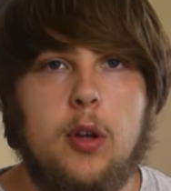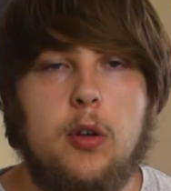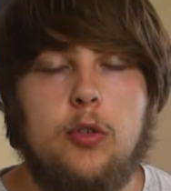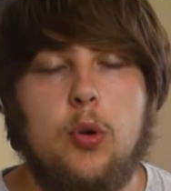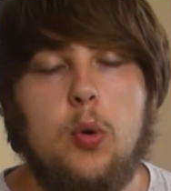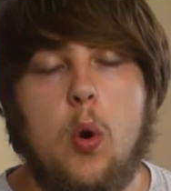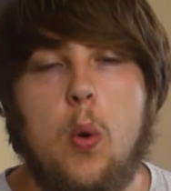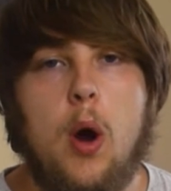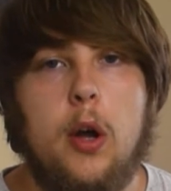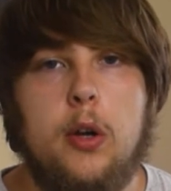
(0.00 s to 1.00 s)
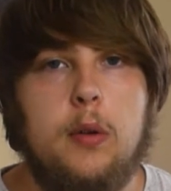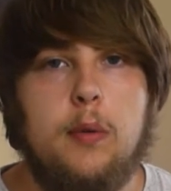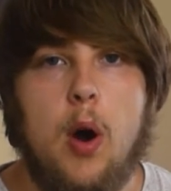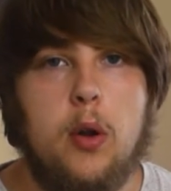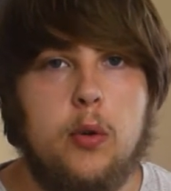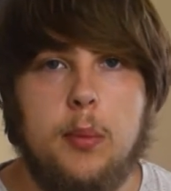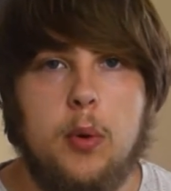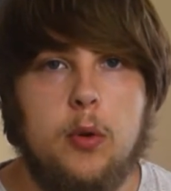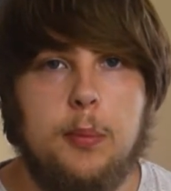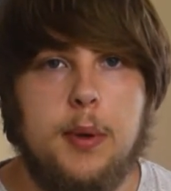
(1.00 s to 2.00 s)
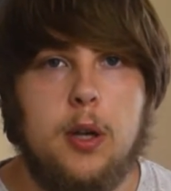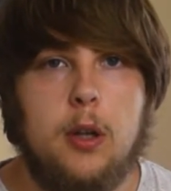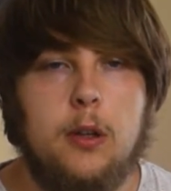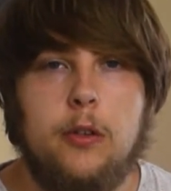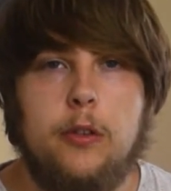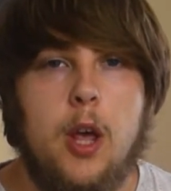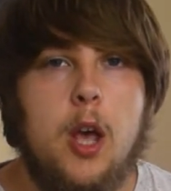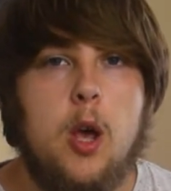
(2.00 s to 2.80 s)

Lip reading: So go out of auto mode, because